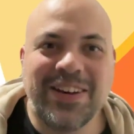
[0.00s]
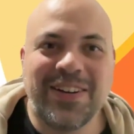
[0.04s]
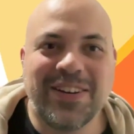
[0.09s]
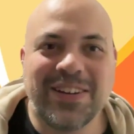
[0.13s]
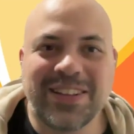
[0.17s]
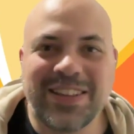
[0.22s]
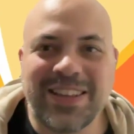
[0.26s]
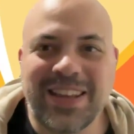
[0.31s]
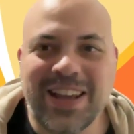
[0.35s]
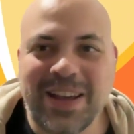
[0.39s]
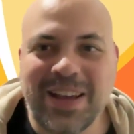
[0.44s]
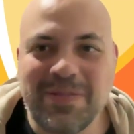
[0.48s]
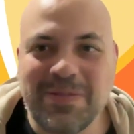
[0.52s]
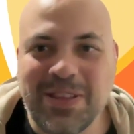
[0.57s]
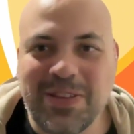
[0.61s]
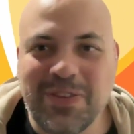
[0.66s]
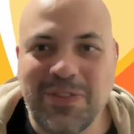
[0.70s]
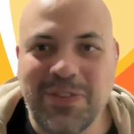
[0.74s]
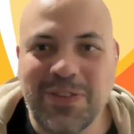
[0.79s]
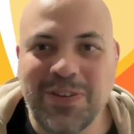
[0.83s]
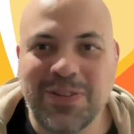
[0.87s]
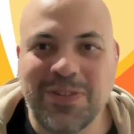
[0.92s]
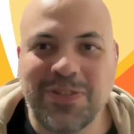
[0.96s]
a long time
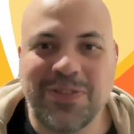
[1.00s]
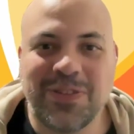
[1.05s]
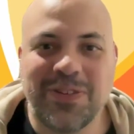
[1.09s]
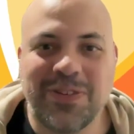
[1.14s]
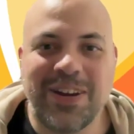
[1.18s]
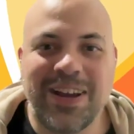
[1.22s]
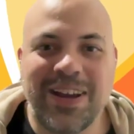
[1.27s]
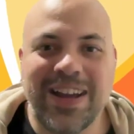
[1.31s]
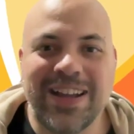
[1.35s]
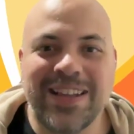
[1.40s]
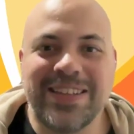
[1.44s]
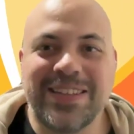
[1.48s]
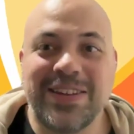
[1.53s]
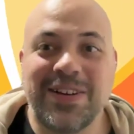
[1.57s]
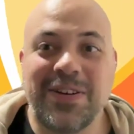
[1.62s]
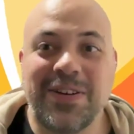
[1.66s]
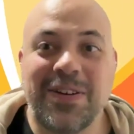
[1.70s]
in the future, right?